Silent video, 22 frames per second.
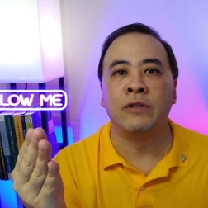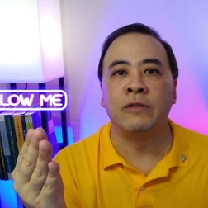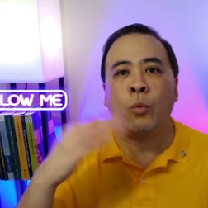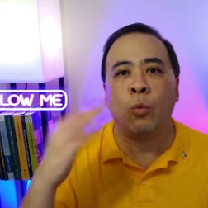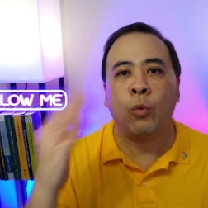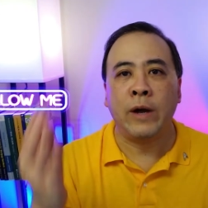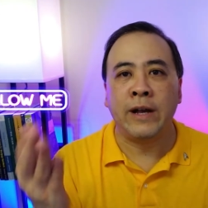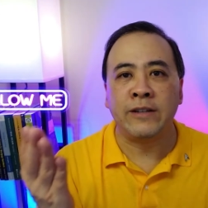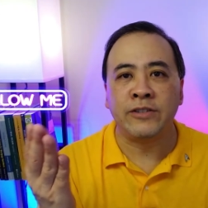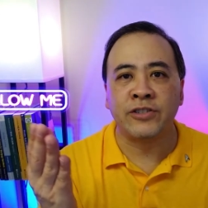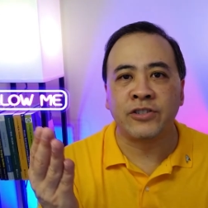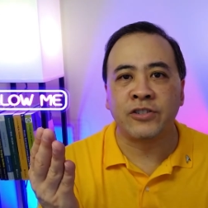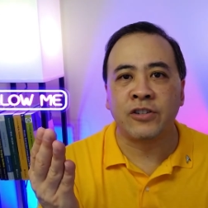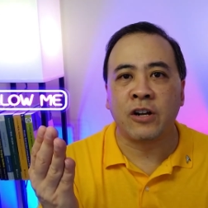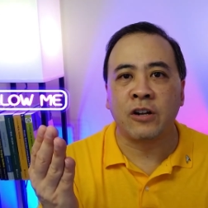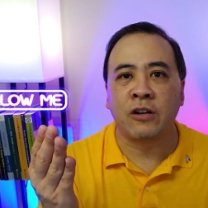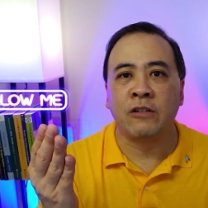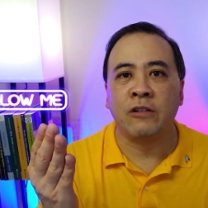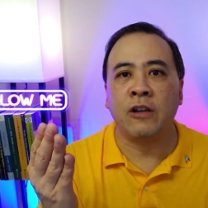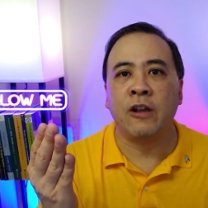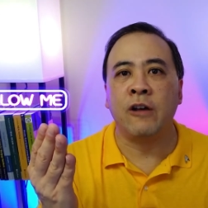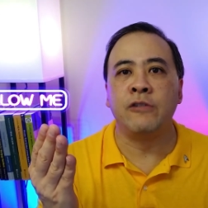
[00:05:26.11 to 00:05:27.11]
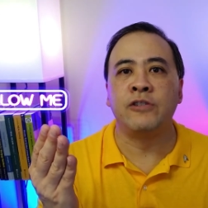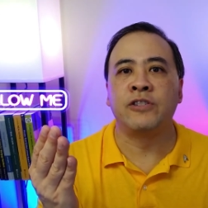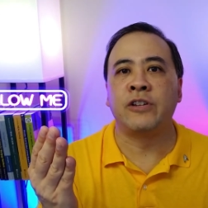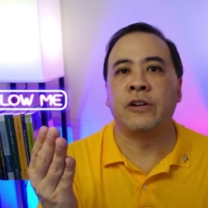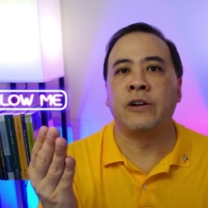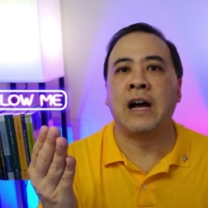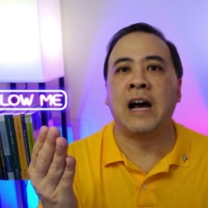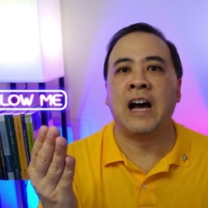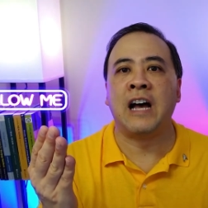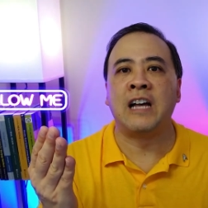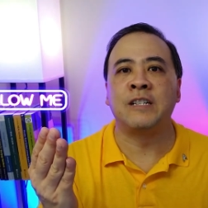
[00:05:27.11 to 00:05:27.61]
Wellstar closed
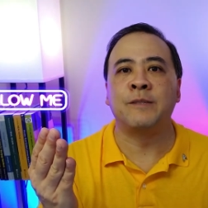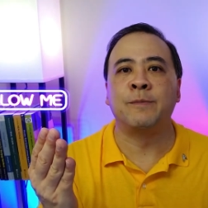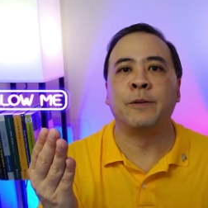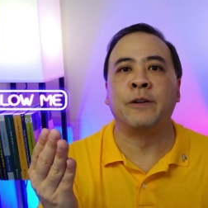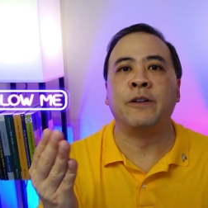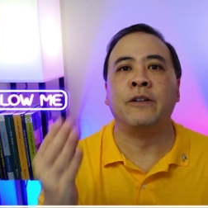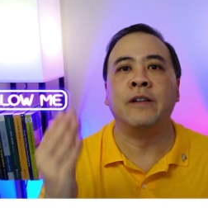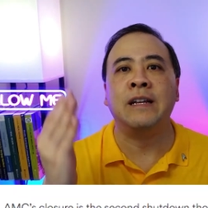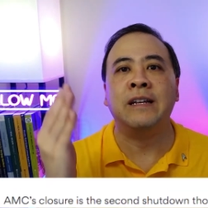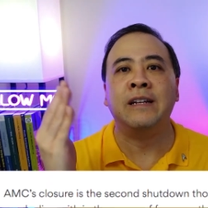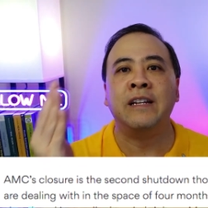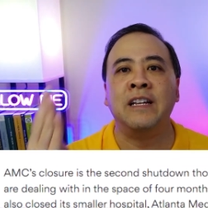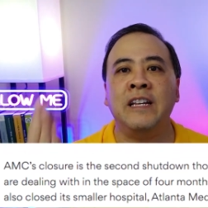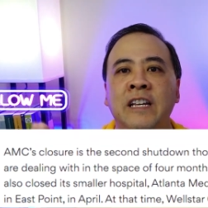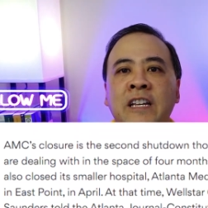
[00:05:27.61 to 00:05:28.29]
their hospital in